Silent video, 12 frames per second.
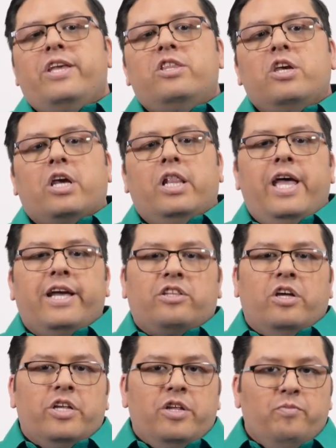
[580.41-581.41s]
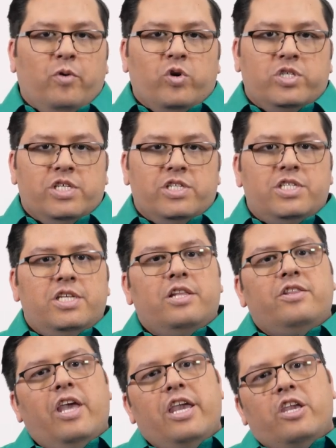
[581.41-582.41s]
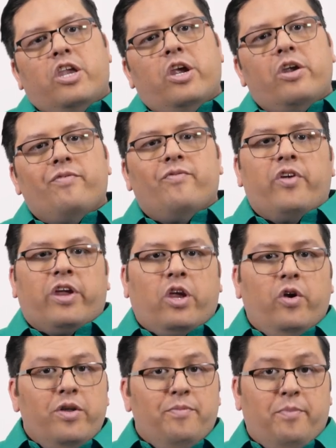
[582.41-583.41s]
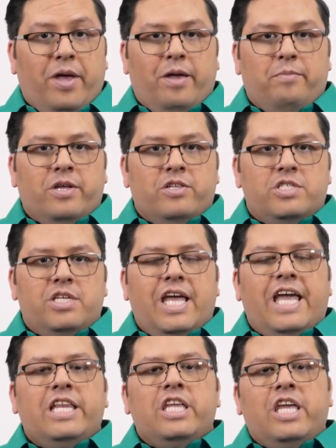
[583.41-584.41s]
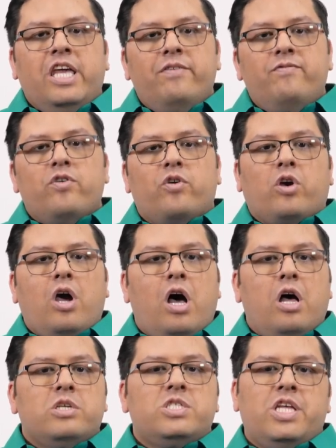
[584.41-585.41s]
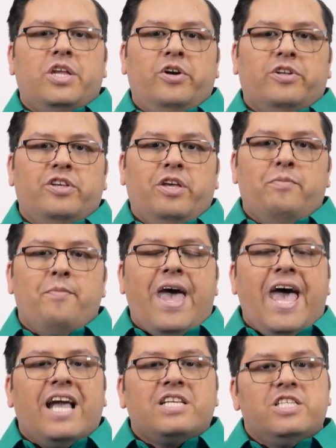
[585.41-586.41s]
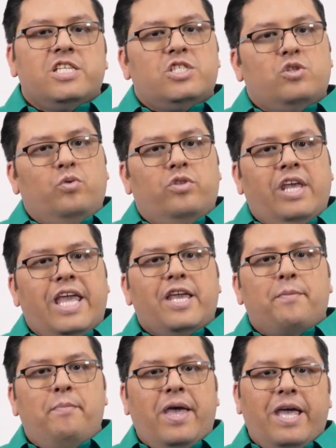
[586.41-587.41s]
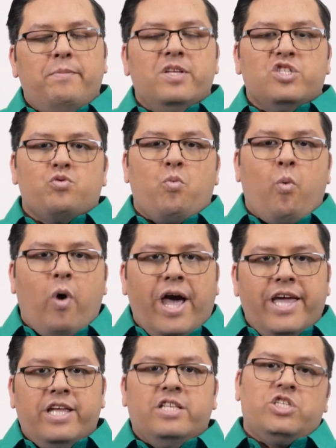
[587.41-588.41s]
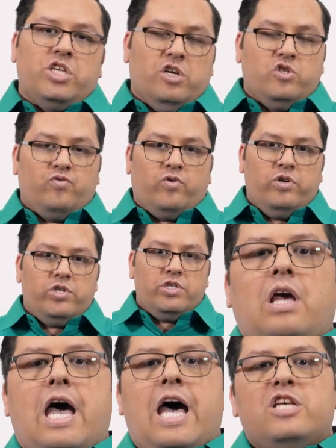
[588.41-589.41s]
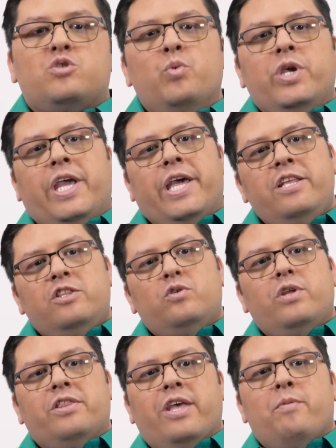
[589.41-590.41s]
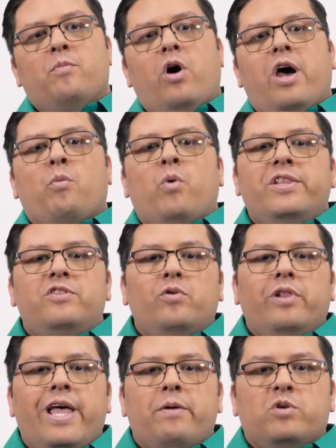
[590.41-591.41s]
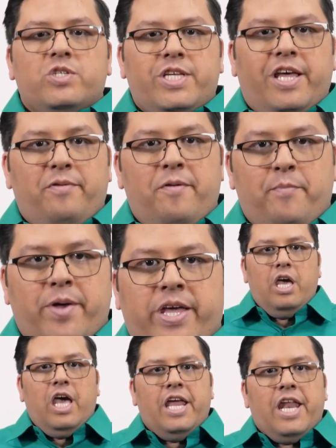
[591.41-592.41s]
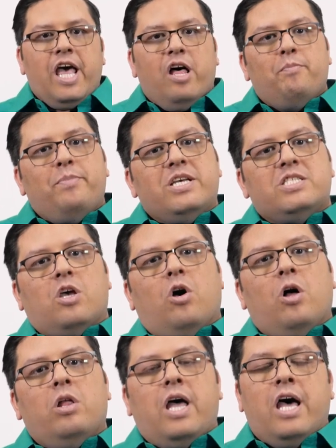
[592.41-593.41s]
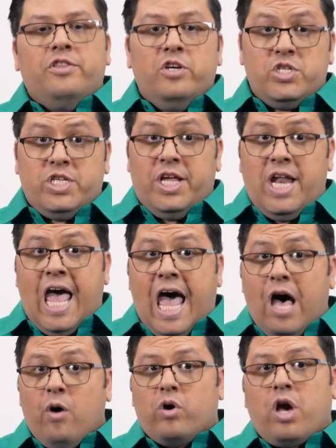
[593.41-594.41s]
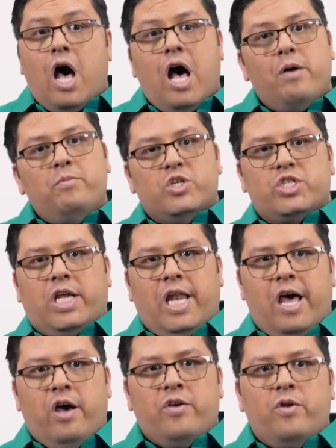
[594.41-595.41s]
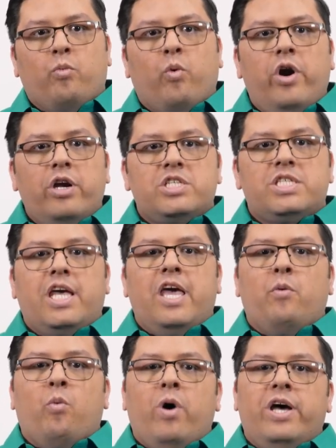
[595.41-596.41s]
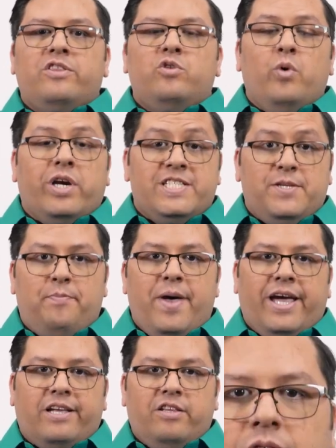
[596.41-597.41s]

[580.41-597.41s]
to collect on invoices, take care of recurring payments, and give your call center team access to take payments right in Salesforce. As we get into the demo, I want to level set a bit and help us all understand how Commerce Cloud works and what to expect.